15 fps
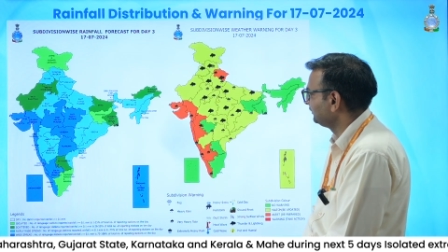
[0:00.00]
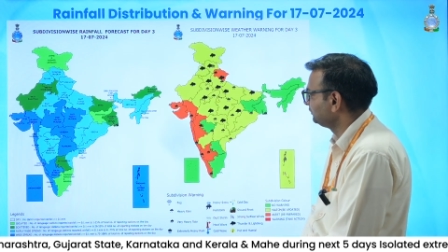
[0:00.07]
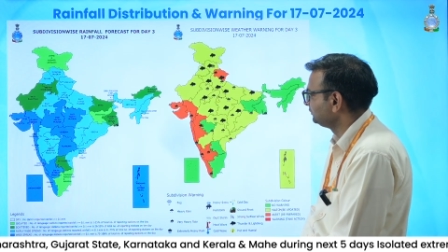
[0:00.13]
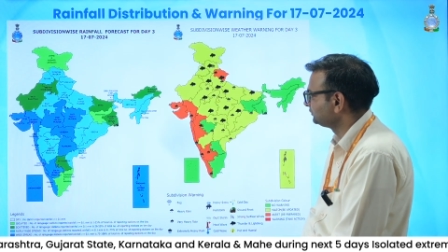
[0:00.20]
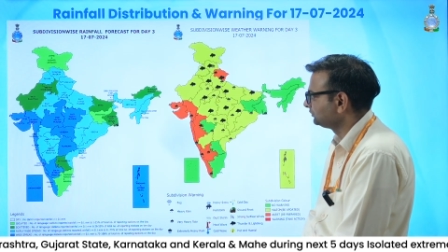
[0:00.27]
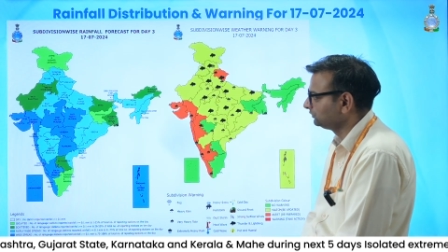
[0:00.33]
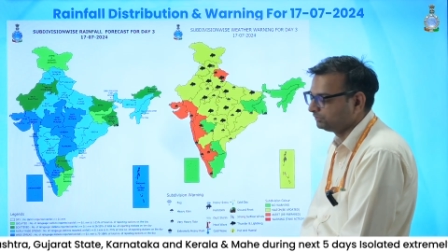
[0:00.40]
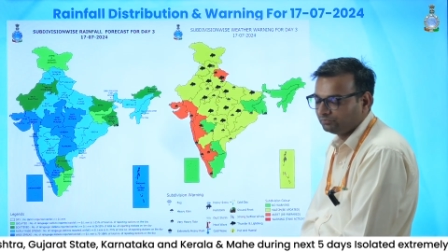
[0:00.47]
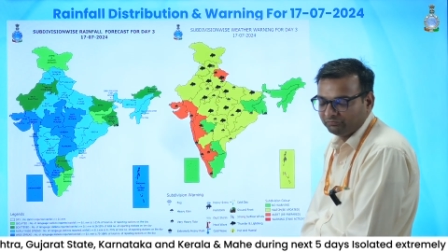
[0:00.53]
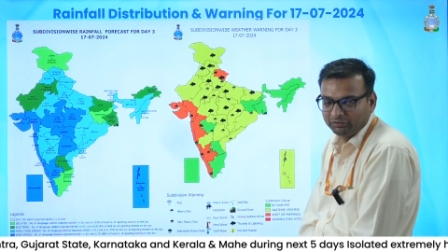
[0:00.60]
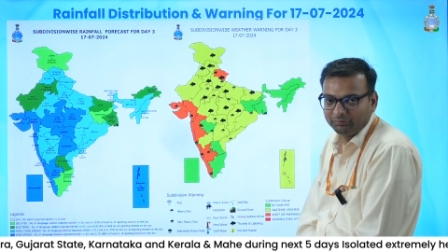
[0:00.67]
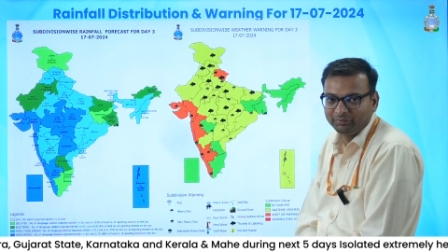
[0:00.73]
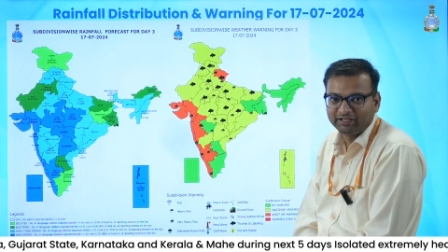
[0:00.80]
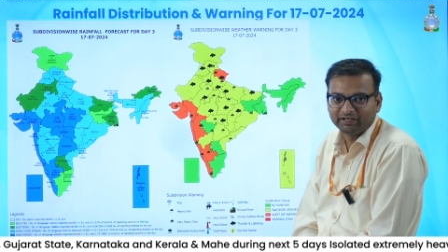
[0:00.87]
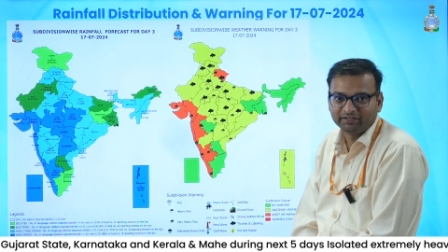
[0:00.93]
also
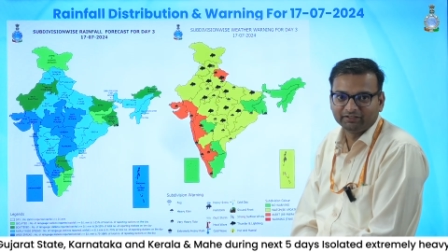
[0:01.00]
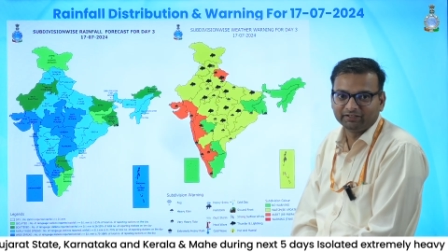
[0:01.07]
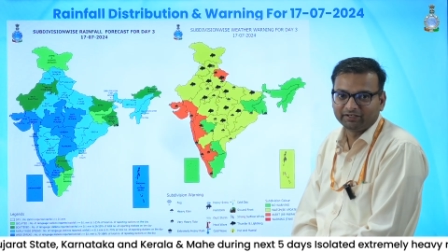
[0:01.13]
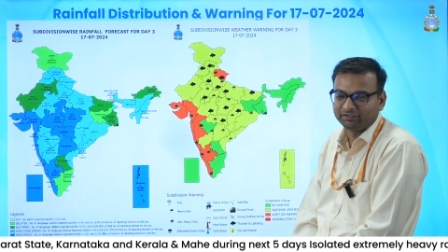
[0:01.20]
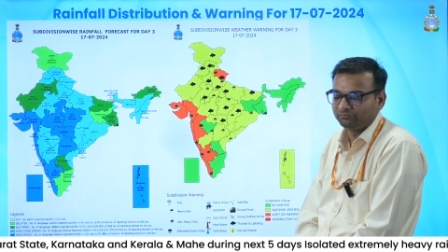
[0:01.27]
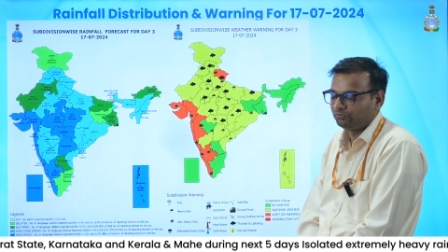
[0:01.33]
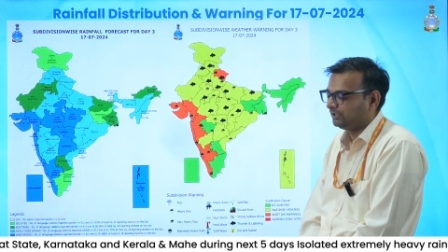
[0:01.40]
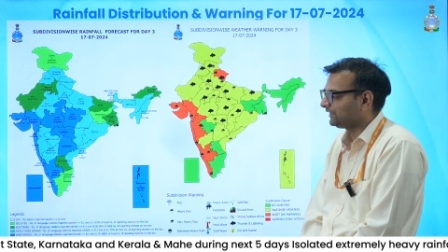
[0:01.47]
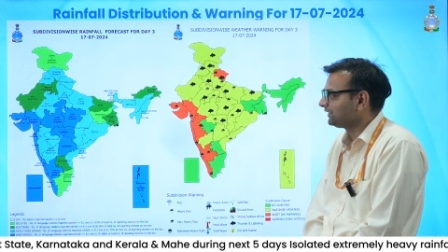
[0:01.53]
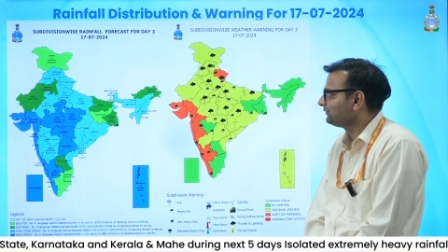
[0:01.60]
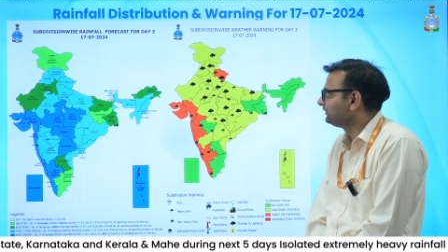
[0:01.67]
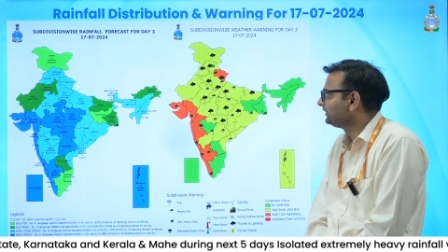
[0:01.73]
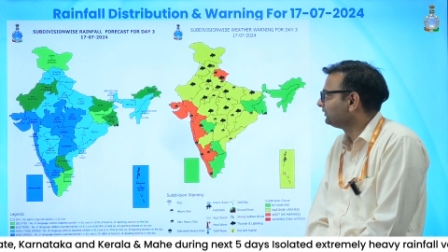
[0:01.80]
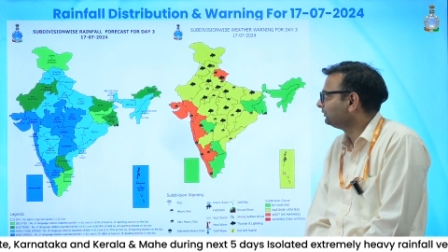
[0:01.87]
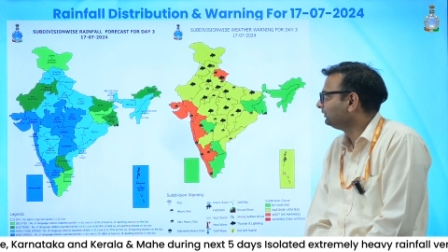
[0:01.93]
will be getting rainfall
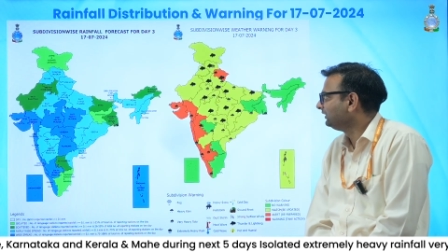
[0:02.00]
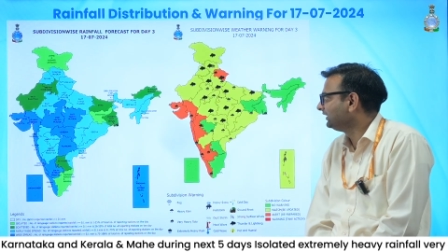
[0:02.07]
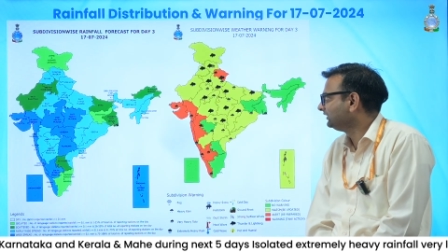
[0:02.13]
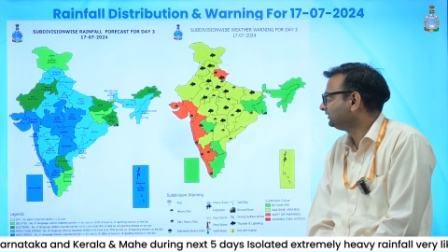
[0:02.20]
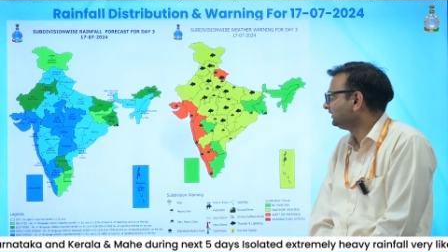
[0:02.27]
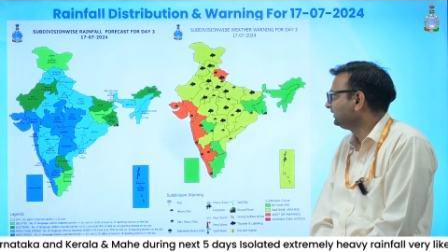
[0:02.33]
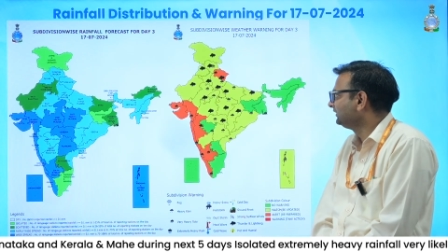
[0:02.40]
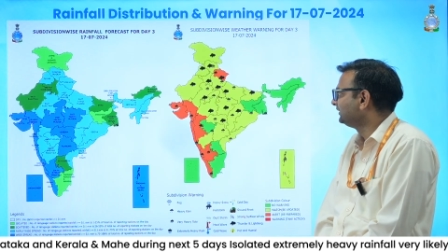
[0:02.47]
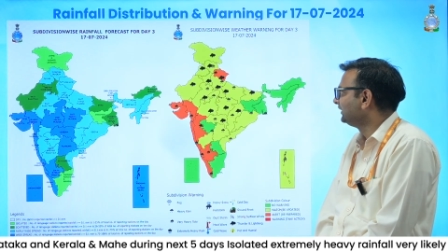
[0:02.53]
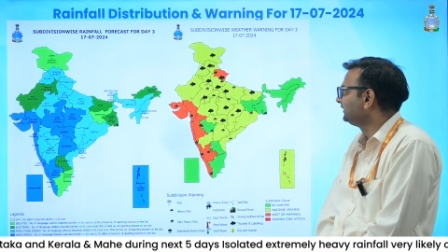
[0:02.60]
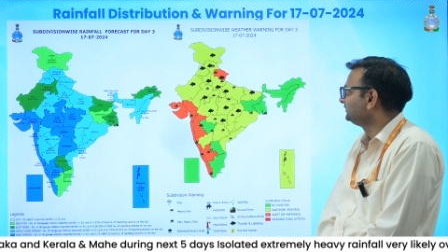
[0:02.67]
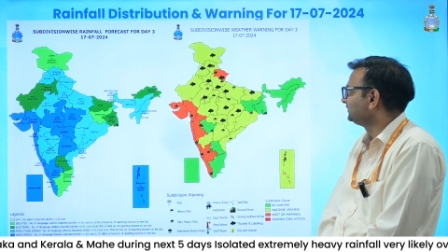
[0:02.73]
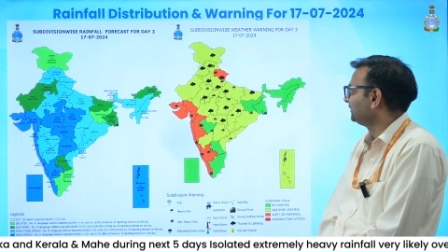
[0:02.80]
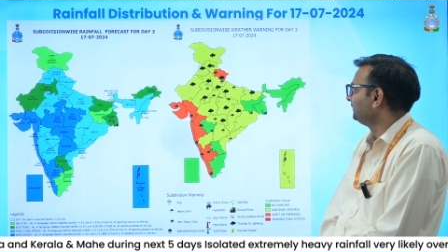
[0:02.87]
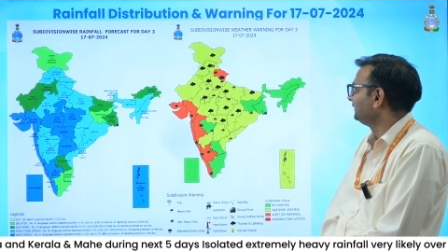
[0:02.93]
activity on day 3, that
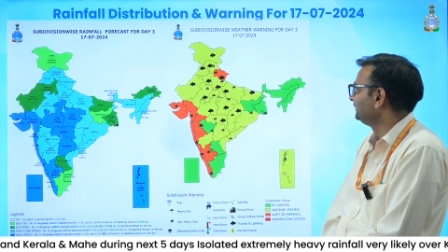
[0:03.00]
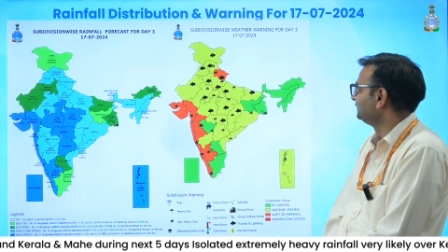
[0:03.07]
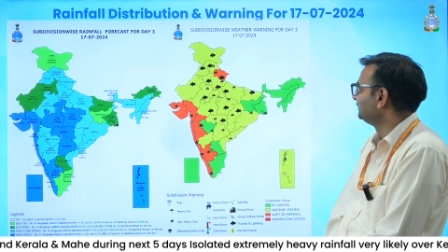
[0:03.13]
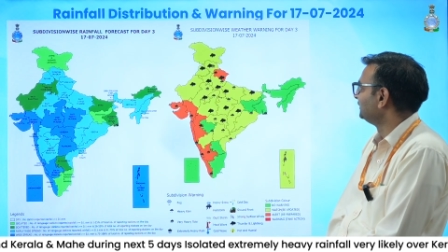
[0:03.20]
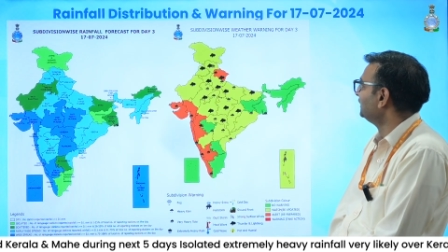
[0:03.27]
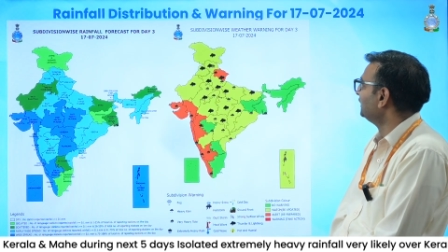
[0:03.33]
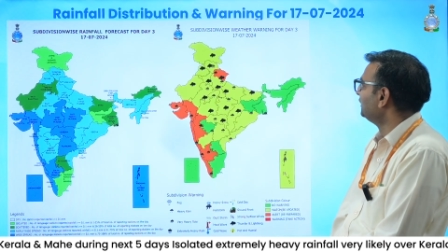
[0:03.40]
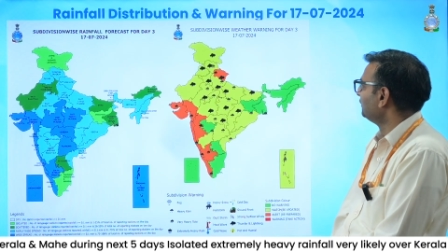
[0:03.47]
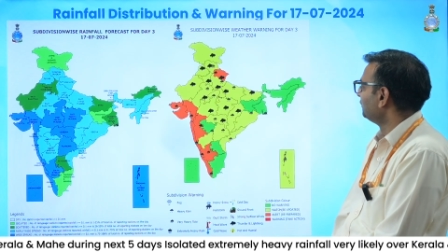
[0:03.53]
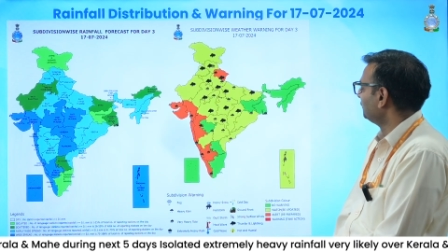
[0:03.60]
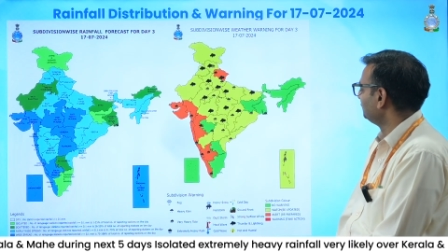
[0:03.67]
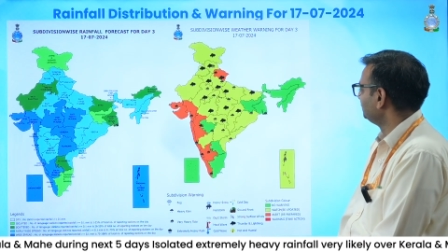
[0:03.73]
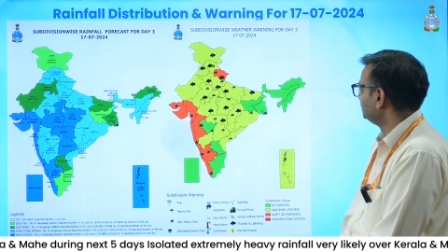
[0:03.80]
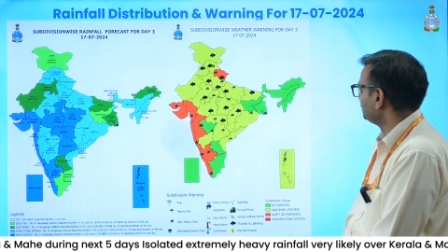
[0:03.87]
is 17th of